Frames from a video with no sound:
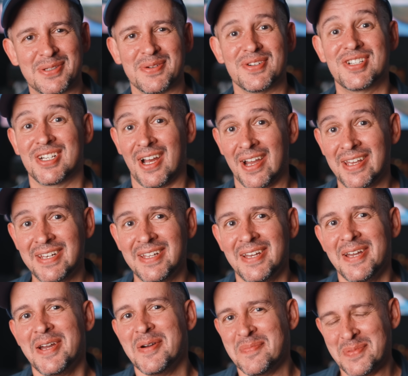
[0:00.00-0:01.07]
shine,
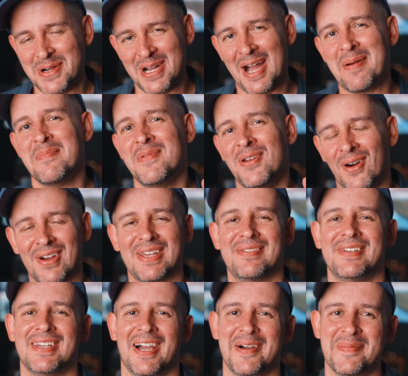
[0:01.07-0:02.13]
but I'm not
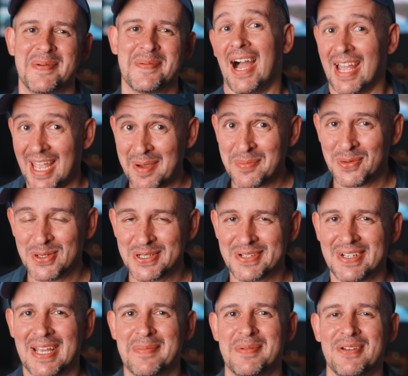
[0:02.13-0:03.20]
giving up. I am
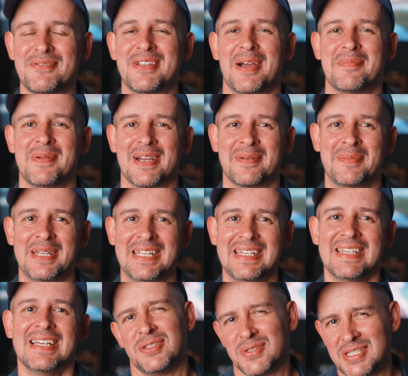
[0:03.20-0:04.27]
ordering a beefed up Mac Mini
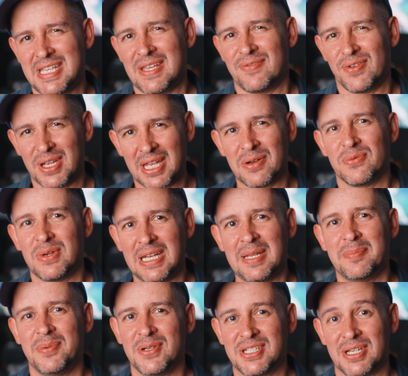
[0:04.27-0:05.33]
to see if we can really
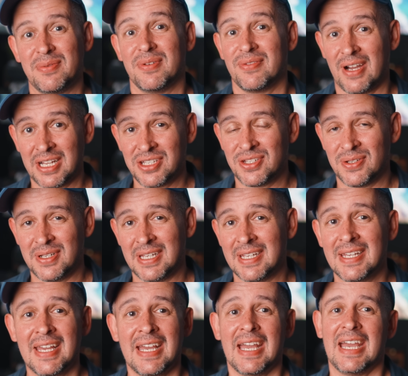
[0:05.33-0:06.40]
push it with fine
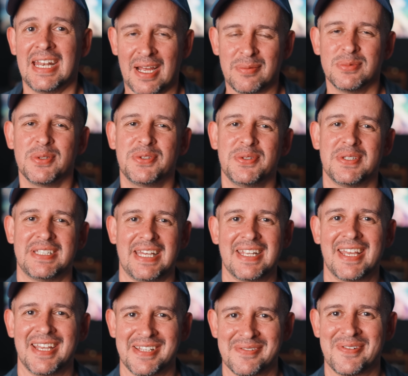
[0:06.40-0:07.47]
tuning, and I will do a
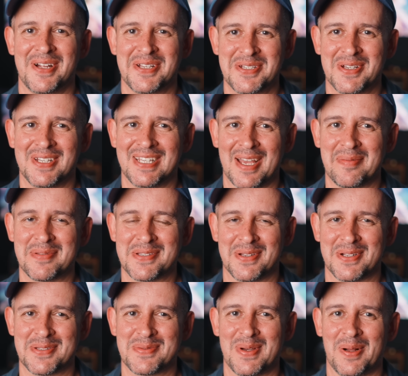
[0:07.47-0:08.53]
dedicated fine tuning
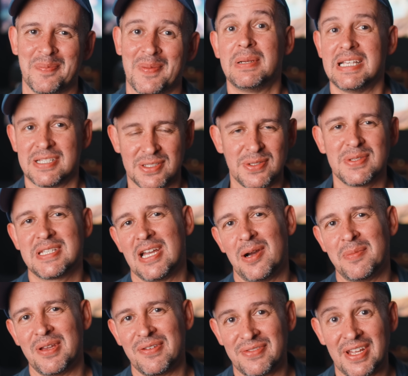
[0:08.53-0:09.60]
episode as well. Please do tell
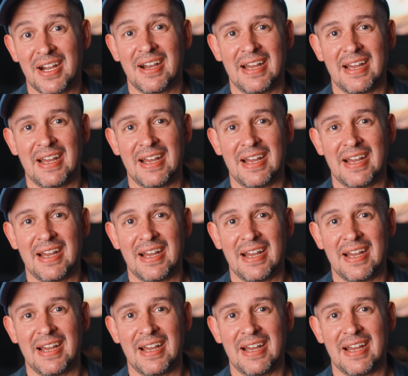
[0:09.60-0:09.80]
me if there